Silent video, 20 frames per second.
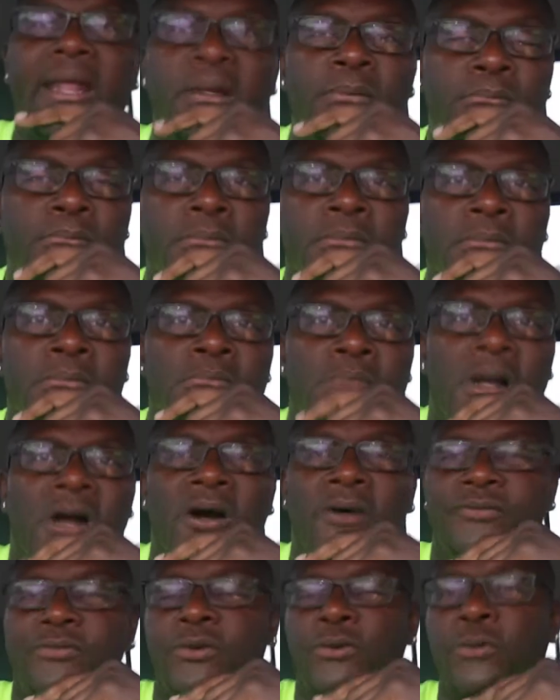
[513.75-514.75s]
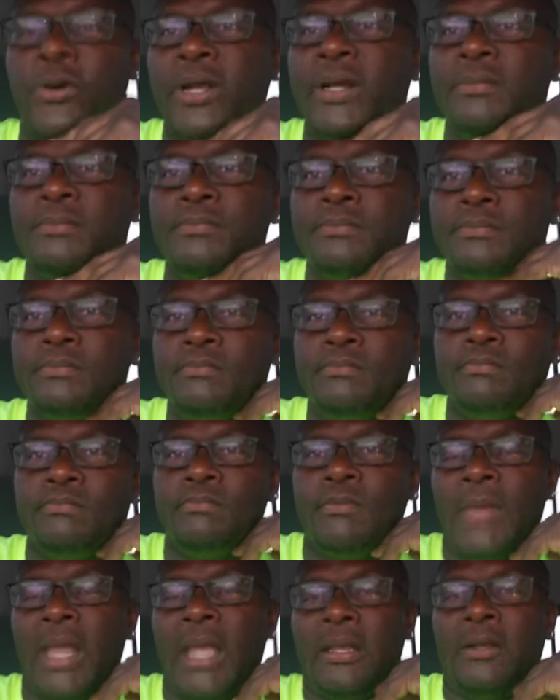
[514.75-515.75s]
them off the rip,
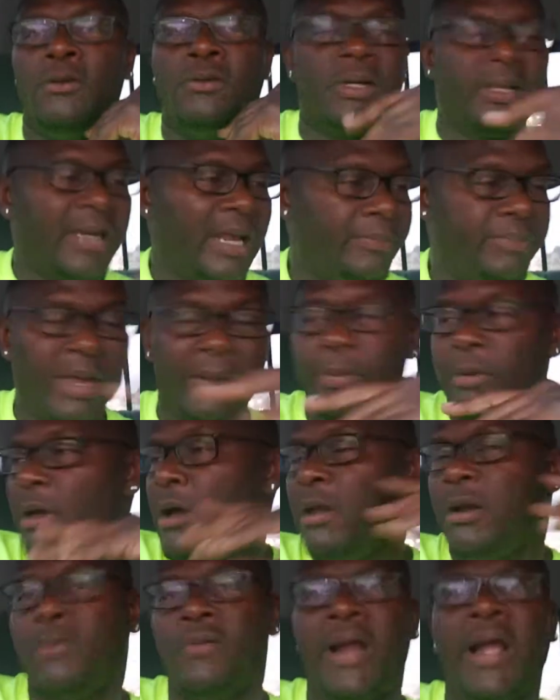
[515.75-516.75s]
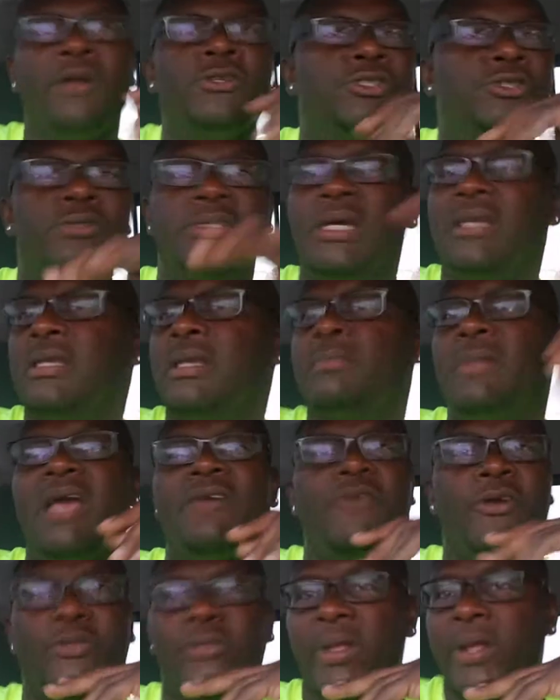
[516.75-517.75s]
and you looking at people all around you telling them
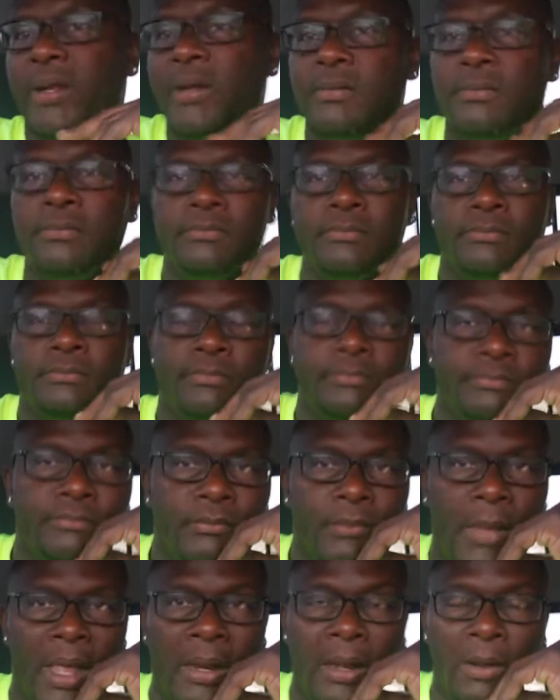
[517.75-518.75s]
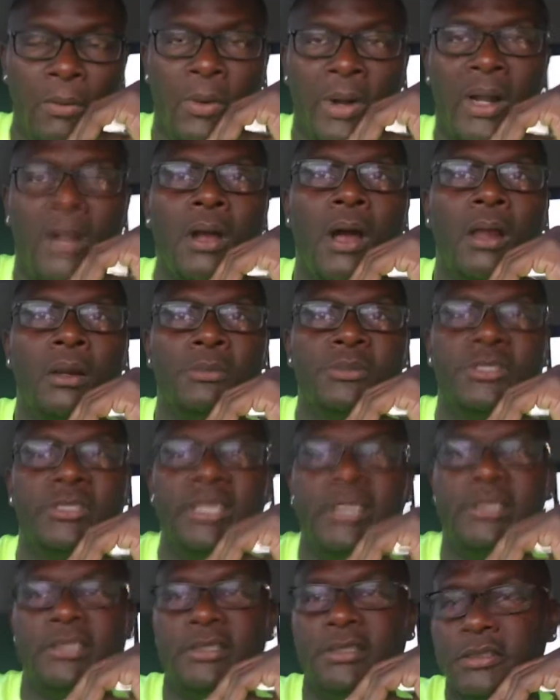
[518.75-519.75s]
everything, and then want to call them
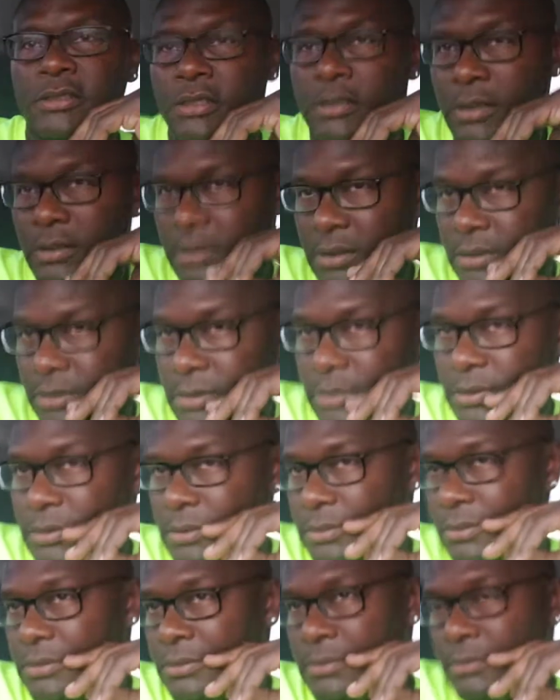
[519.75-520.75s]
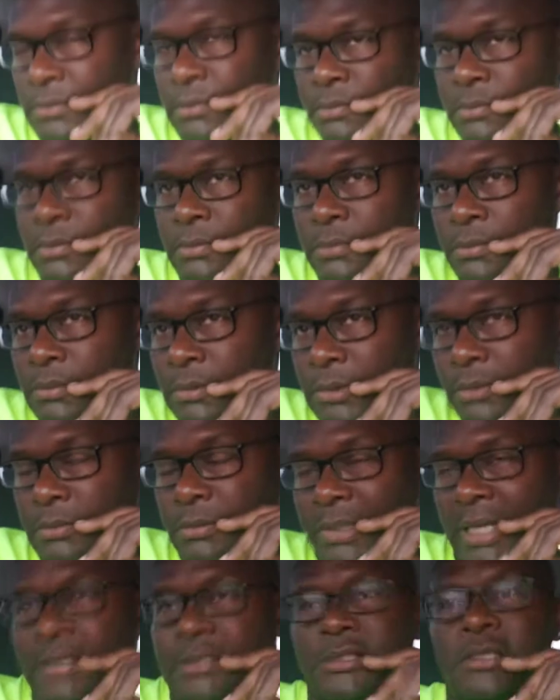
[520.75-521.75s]
snitches.
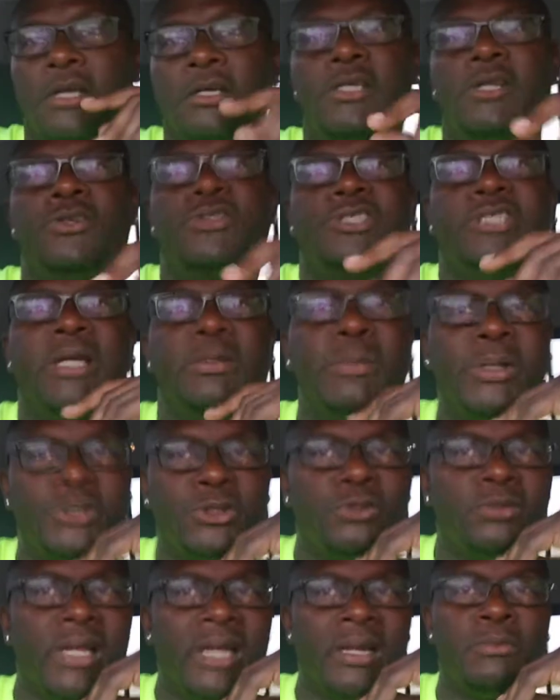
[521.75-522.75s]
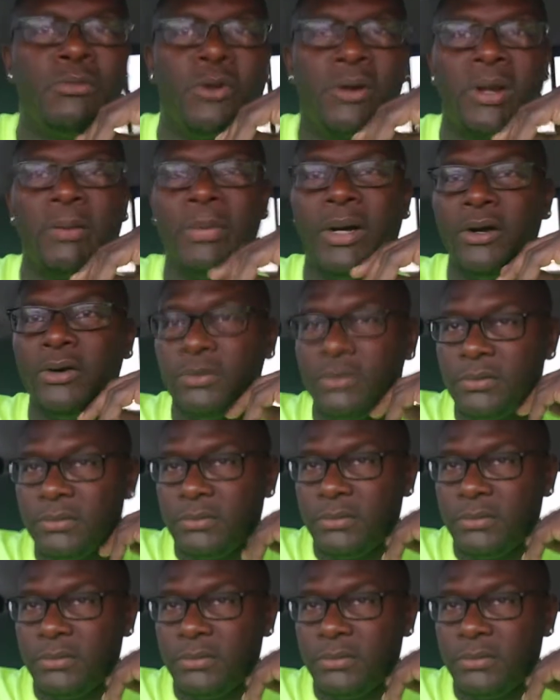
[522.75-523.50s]
They sunk your ship, but you let them on the boat.